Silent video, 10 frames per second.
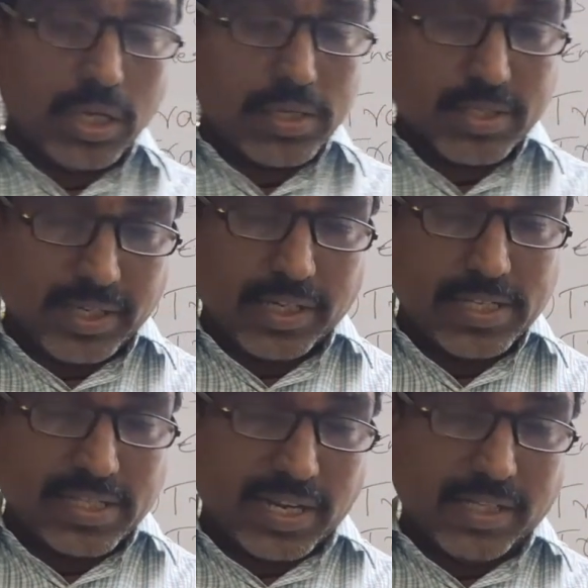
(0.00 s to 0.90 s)
sit
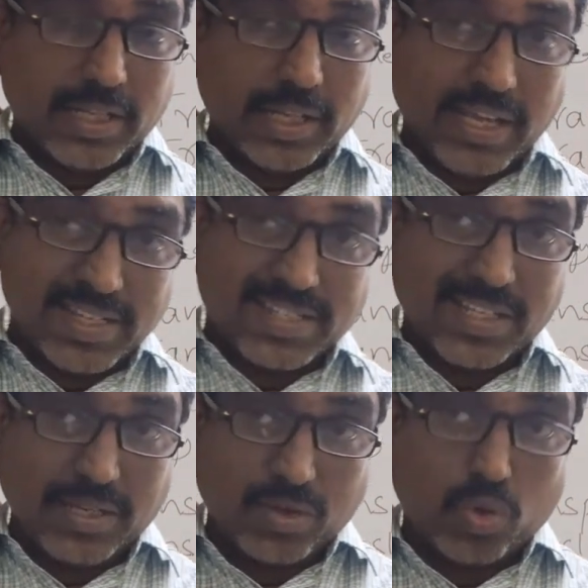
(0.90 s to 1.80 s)
inside the
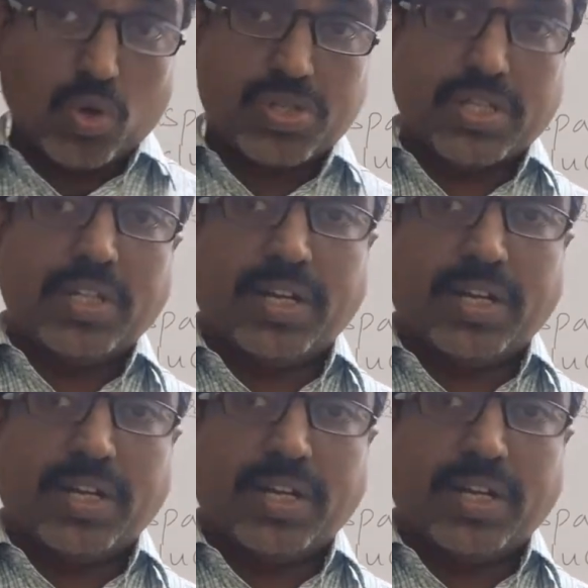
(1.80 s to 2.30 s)
AC coach in the